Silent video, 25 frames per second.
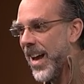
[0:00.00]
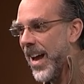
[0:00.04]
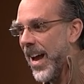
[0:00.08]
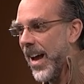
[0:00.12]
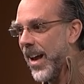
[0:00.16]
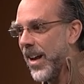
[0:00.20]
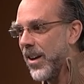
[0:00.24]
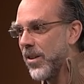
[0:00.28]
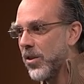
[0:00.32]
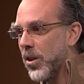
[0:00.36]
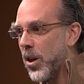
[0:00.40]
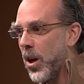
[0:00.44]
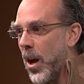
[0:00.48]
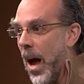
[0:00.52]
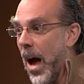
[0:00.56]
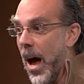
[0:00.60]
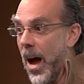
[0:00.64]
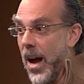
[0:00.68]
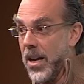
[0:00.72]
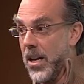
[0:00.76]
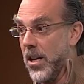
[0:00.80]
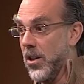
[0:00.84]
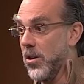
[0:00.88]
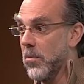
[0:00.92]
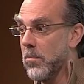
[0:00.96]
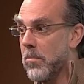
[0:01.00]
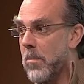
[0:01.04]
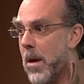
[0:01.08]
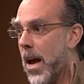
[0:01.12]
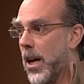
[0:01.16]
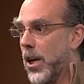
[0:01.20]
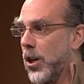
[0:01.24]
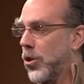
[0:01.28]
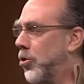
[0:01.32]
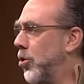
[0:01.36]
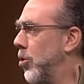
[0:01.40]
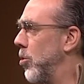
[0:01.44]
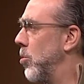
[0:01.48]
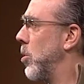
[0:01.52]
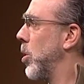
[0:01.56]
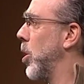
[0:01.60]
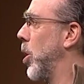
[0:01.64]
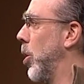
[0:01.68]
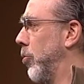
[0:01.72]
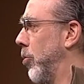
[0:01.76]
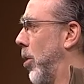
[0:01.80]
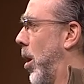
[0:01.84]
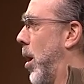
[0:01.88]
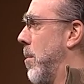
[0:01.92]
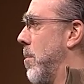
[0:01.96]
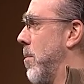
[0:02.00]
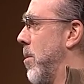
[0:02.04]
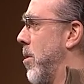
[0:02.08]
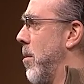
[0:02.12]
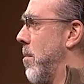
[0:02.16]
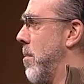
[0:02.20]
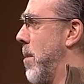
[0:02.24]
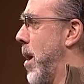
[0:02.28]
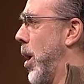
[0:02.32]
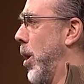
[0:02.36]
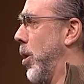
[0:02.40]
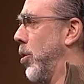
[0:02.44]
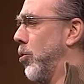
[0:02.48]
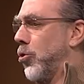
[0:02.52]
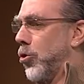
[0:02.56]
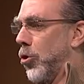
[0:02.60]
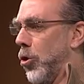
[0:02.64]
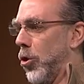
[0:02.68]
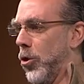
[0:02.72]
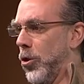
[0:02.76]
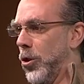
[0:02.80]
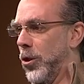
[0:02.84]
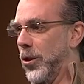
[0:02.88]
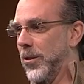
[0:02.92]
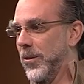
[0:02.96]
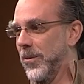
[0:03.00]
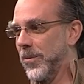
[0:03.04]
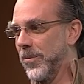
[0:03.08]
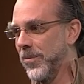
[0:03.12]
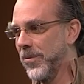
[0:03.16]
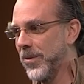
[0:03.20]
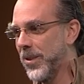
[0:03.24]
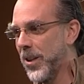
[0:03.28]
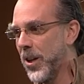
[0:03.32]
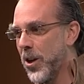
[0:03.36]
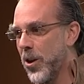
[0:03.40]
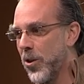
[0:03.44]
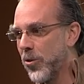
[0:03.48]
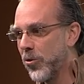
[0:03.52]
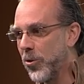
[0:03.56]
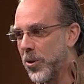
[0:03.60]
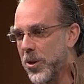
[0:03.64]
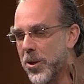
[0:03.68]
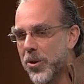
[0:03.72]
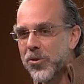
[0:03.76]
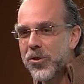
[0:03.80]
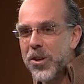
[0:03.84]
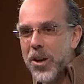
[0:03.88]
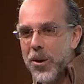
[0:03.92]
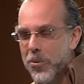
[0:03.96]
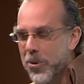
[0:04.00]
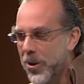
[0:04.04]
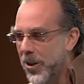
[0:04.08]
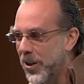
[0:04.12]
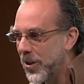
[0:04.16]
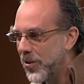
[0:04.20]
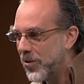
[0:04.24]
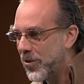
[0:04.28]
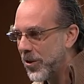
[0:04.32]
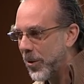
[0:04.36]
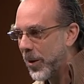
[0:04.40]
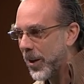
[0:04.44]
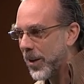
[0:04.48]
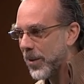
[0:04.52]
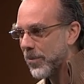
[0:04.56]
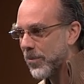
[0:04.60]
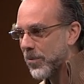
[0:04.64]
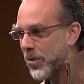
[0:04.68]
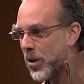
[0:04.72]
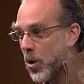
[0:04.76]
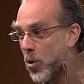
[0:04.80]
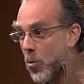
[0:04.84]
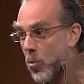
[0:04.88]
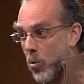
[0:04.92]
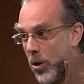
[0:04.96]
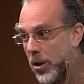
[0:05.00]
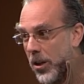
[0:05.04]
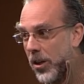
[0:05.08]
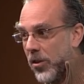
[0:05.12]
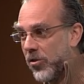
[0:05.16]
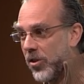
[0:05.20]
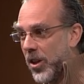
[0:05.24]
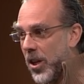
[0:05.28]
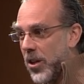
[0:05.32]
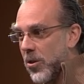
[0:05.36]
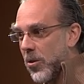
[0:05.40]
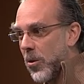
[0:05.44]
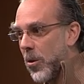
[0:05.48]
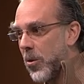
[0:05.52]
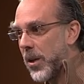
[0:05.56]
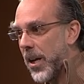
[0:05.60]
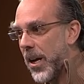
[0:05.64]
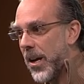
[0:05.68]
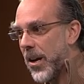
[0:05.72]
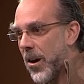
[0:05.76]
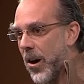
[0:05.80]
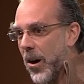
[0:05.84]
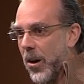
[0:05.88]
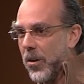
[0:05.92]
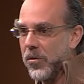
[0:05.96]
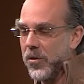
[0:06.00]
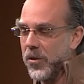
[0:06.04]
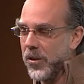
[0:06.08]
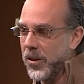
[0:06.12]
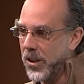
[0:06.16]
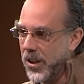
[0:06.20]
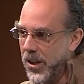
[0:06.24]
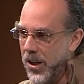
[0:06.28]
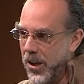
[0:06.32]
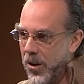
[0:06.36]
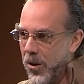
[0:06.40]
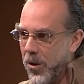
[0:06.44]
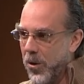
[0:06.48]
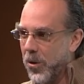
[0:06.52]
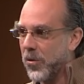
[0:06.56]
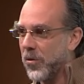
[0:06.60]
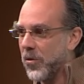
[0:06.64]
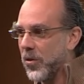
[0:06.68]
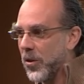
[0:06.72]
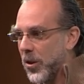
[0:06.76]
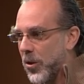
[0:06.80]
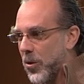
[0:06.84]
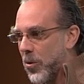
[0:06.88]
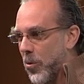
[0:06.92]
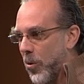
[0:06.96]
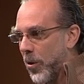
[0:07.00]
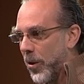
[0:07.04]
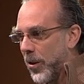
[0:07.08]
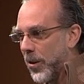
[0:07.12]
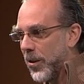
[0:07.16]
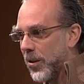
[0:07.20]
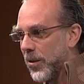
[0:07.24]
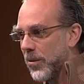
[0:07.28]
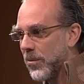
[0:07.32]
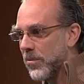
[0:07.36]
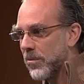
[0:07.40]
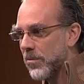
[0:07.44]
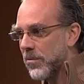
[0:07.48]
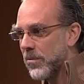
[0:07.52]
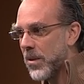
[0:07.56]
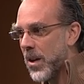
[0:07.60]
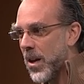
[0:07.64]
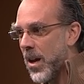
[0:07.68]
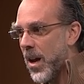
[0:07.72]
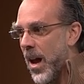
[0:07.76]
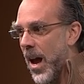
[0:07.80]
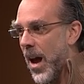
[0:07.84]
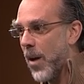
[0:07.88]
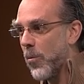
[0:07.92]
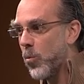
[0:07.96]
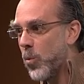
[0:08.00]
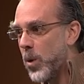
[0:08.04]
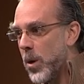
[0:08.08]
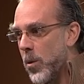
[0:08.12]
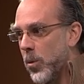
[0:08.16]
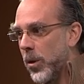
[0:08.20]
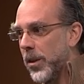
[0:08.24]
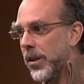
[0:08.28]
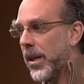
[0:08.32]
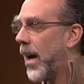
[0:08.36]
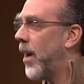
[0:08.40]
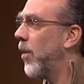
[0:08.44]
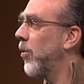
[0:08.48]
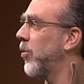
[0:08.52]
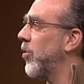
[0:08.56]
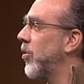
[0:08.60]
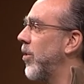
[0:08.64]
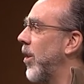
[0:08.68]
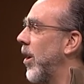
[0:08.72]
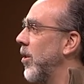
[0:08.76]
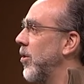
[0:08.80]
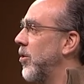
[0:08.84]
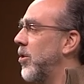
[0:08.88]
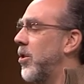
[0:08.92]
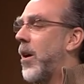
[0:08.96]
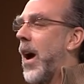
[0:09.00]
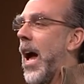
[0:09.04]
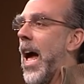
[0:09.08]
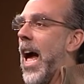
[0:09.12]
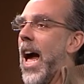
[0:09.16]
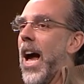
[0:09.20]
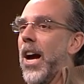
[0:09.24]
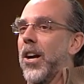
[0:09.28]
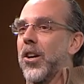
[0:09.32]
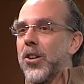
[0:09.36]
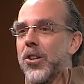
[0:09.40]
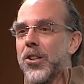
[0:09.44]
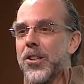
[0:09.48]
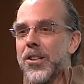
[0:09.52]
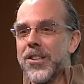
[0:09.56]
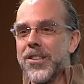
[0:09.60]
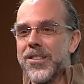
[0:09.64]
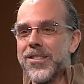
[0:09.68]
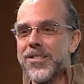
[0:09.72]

And I need to manage you, because I'm the manager. So here's how we're going to do it. We're going to set your OKR for the year, for the quarter, and we will now start to haggle.